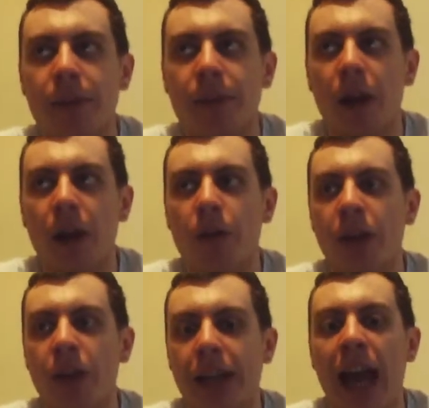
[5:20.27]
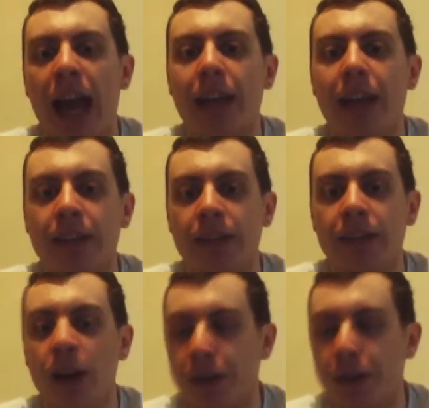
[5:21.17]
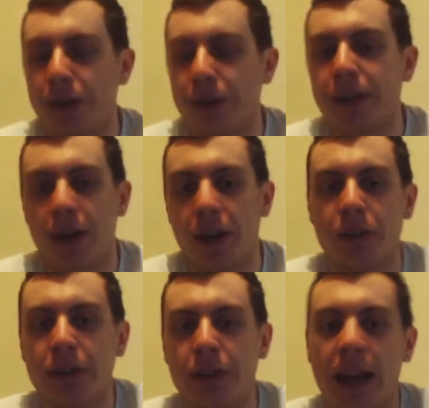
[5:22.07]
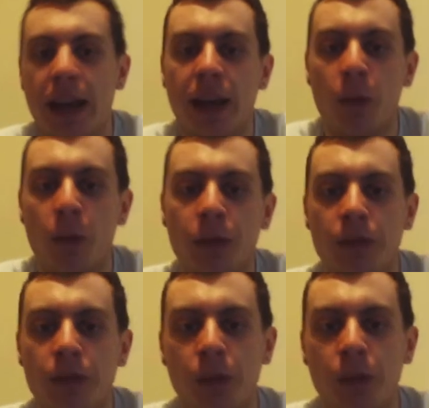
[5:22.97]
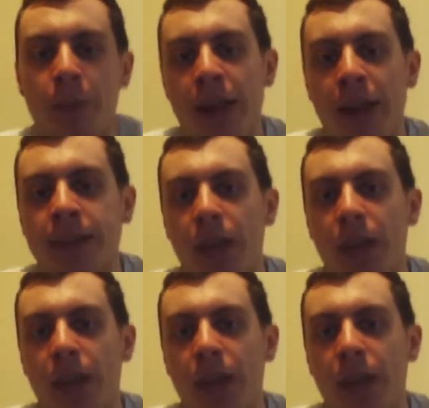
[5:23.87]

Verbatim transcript: So looking ahead, there's lots of things going on during the day that I wouldn't want to miss.